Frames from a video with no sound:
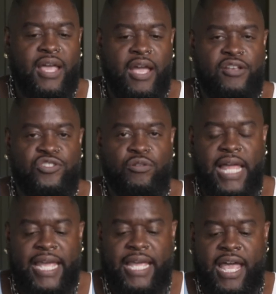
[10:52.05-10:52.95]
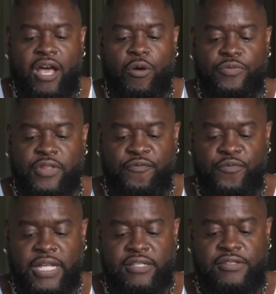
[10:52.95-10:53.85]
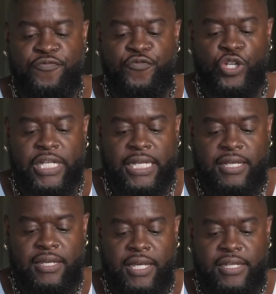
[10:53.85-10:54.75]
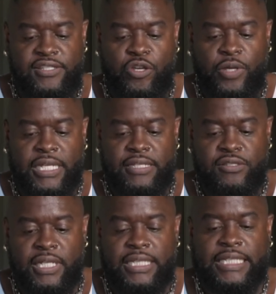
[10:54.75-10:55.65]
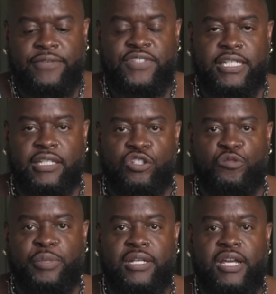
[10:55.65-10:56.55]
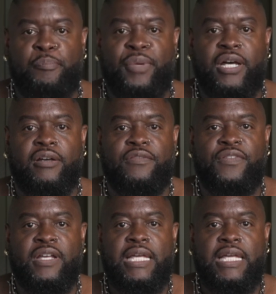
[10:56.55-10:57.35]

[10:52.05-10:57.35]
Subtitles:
I also like how it's footed, and so it is lifted a little bit above